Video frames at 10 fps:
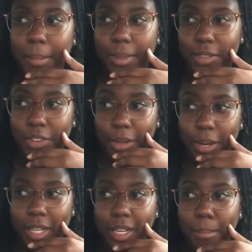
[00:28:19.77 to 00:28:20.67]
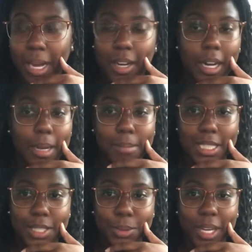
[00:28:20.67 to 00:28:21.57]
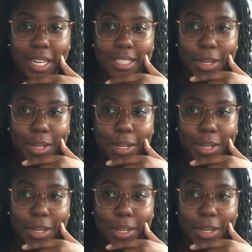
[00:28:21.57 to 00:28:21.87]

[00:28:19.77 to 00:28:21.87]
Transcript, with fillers: brother figured it could have my cock in my suitcase.